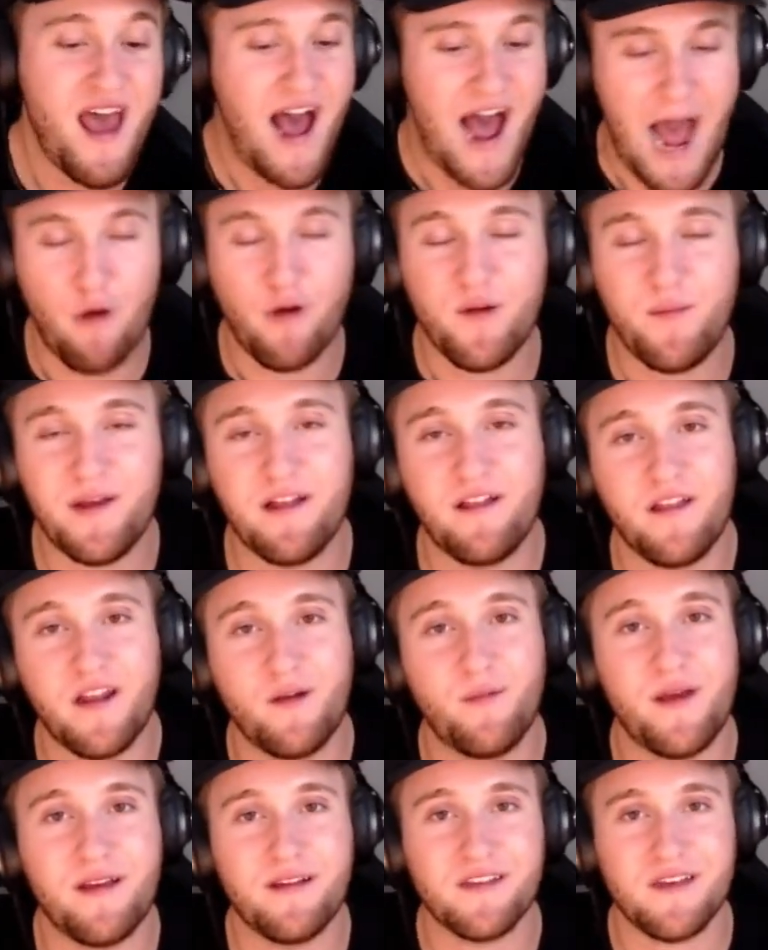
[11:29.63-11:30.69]
I would be a
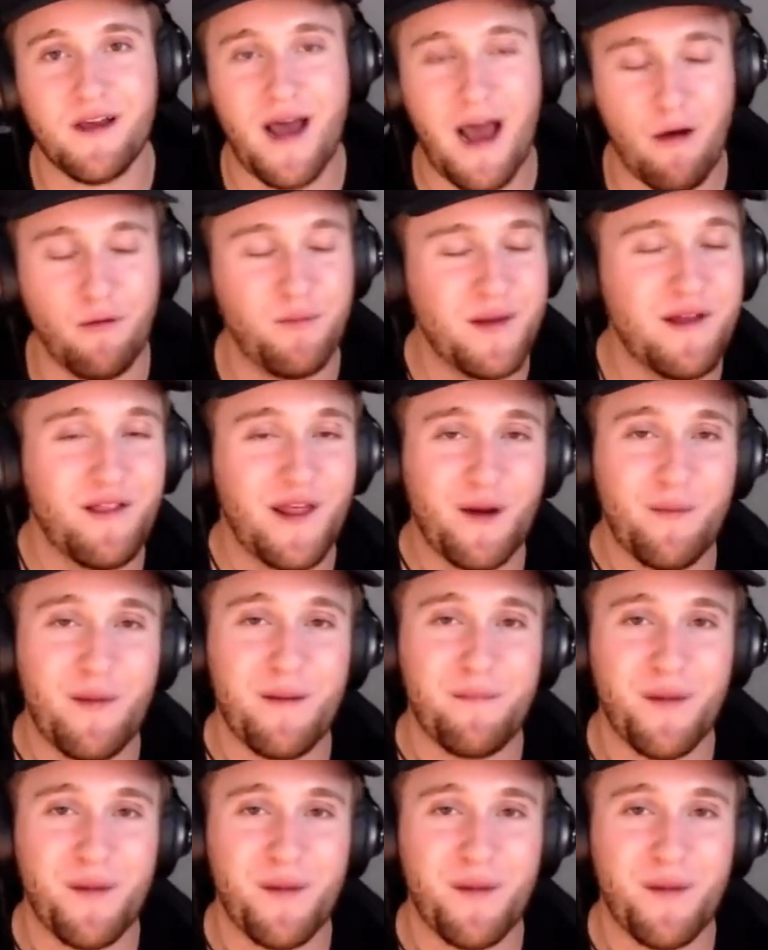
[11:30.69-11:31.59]
little bit